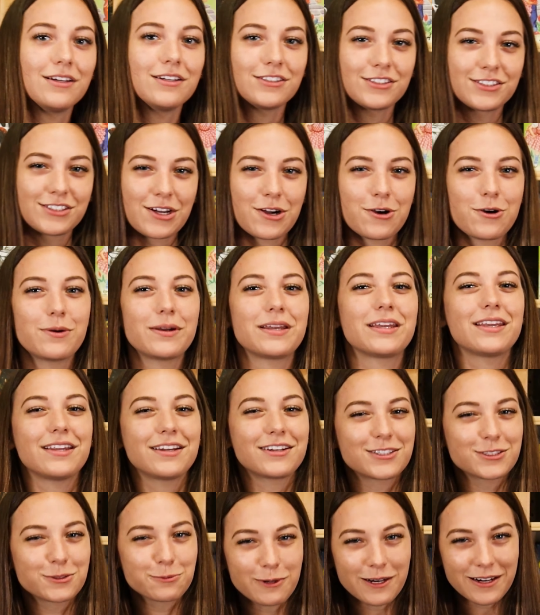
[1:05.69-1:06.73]
So
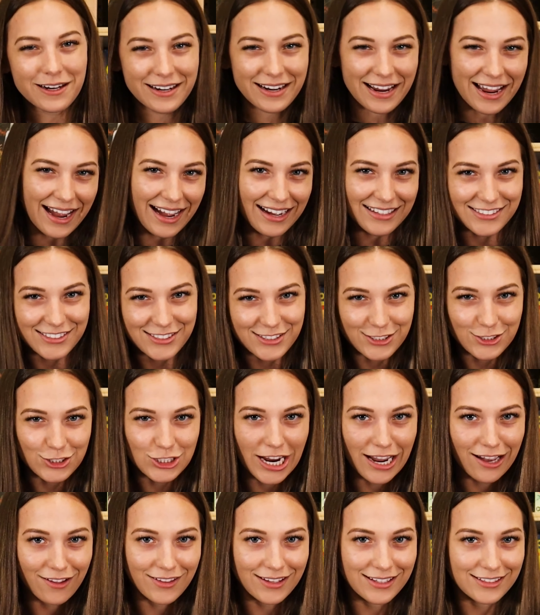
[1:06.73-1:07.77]
here's where it adds the
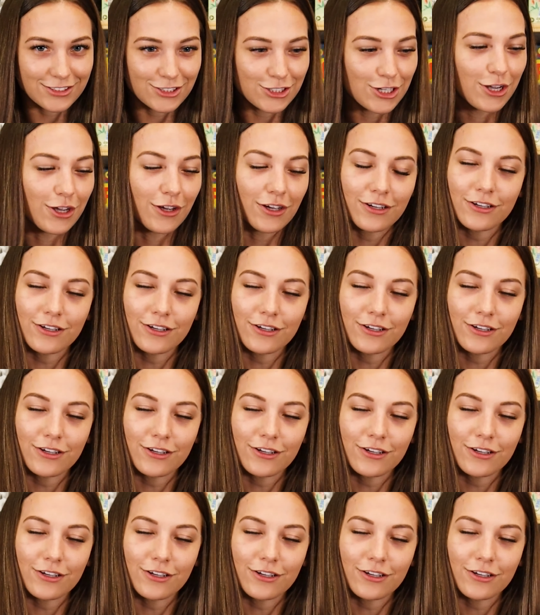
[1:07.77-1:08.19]
challenge.